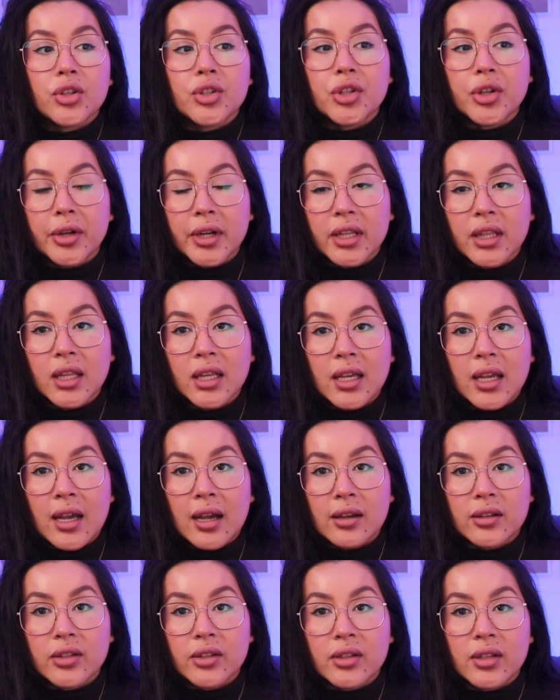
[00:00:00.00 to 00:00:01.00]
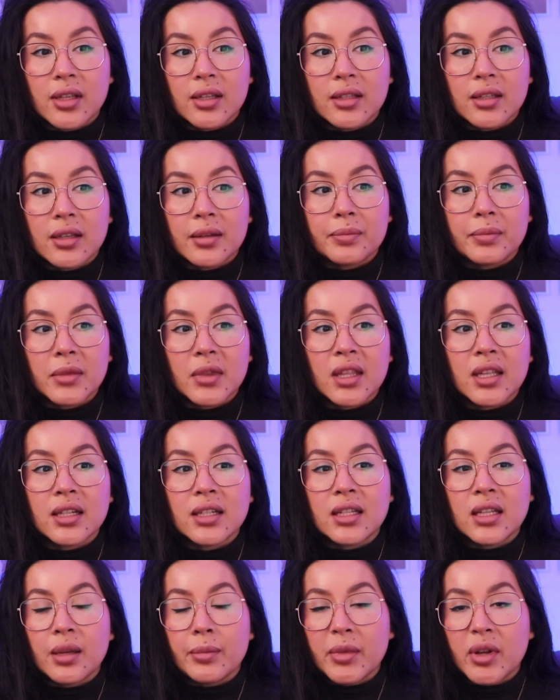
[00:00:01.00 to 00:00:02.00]
During the exorcism, the
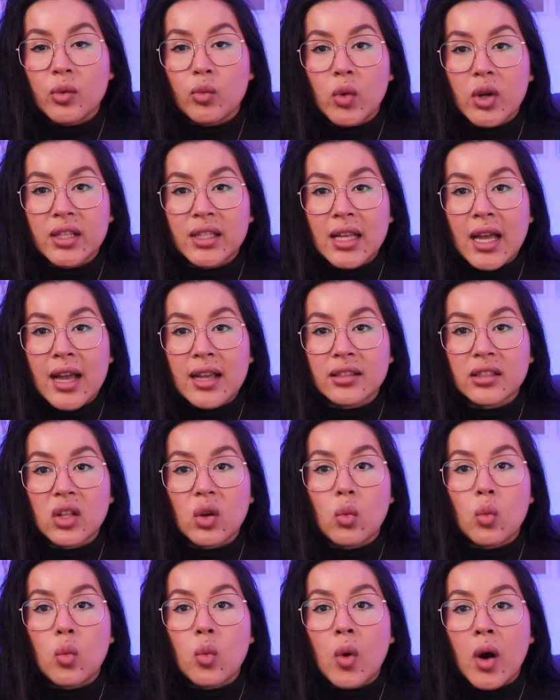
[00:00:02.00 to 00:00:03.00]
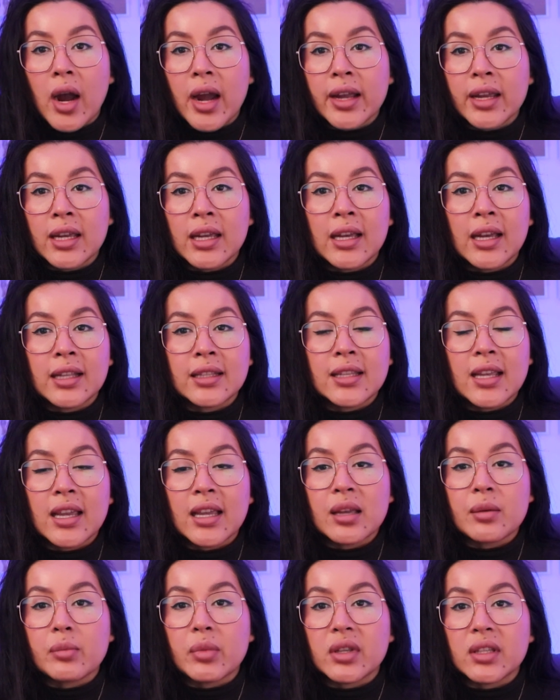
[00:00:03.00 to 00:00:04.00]
demon was asked why it had
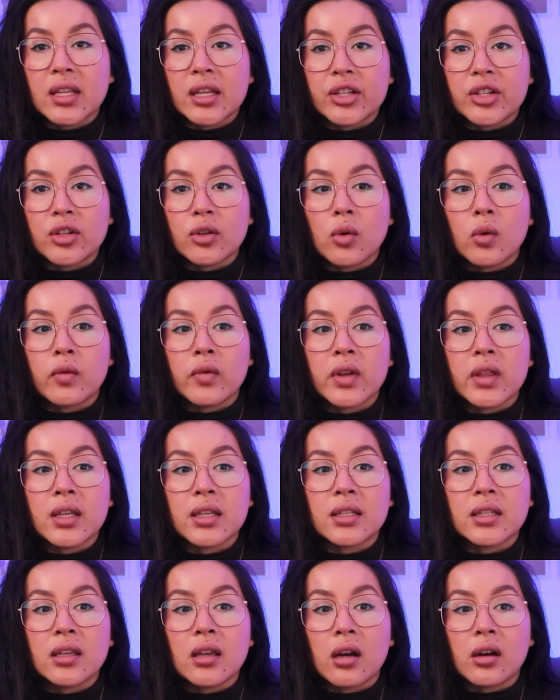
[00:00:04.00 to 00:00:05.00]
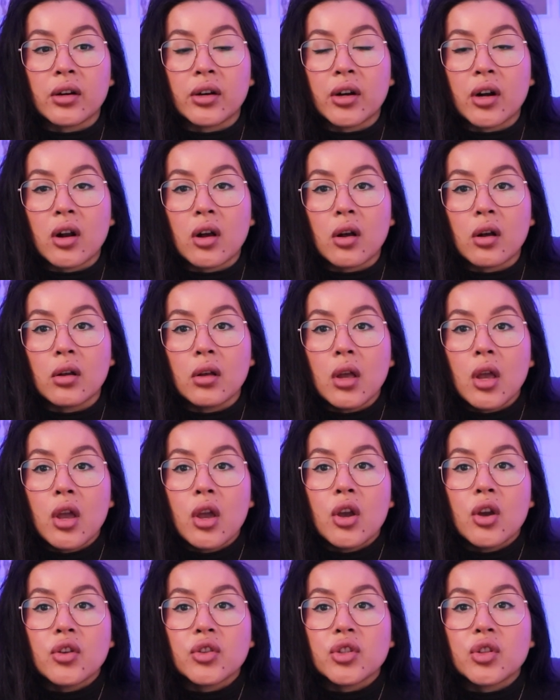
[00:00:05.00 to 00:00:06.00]
taken possession over this young girl,
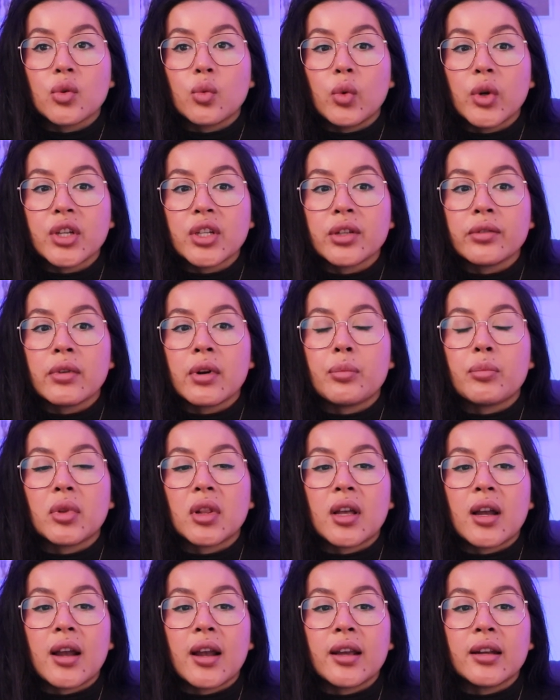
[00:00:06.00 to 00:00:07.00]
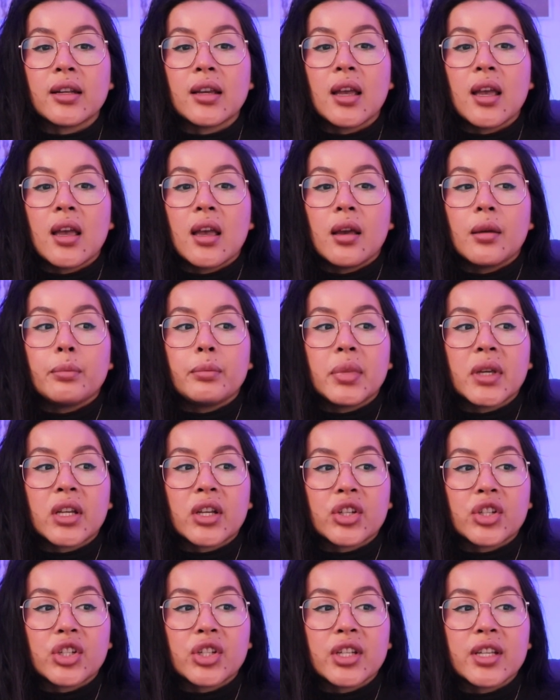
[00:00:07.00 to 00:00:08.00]
to which he replied,
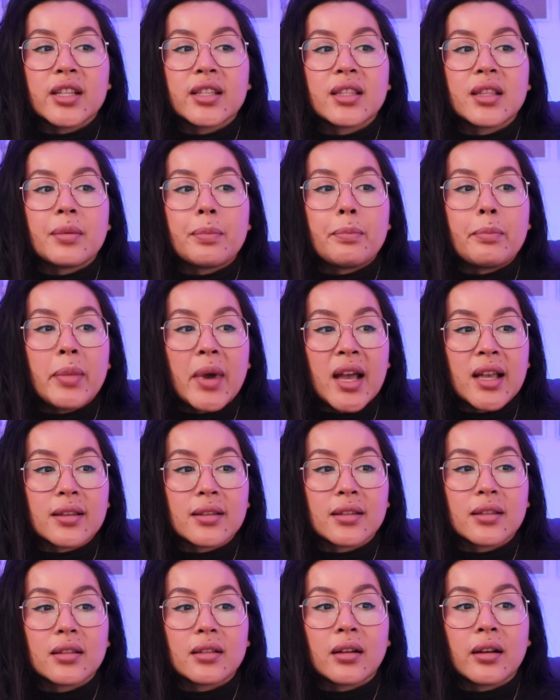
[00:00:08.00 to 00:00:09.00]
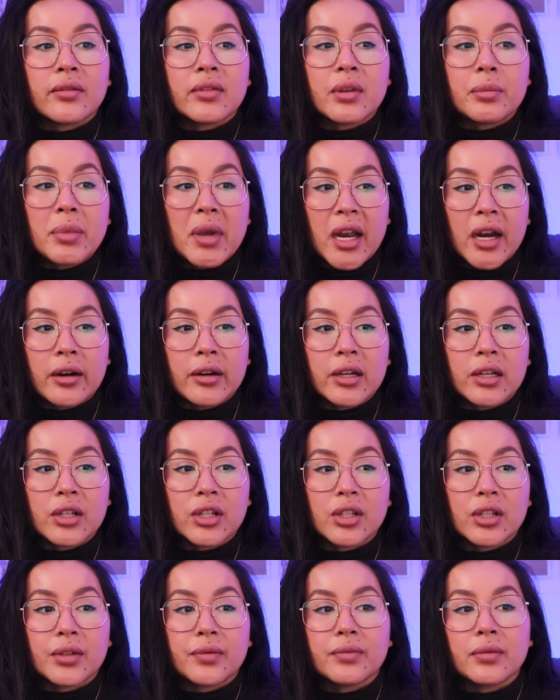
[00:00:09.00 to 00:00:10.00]
"Because she is the best of the
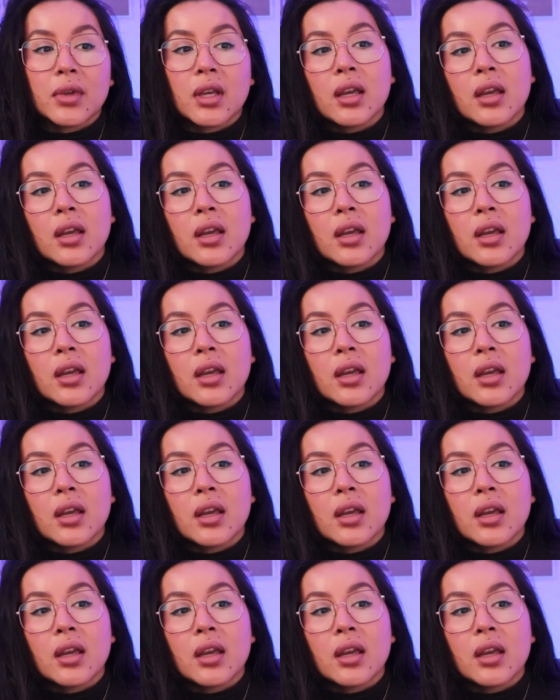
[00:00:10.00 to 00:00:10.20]
parish."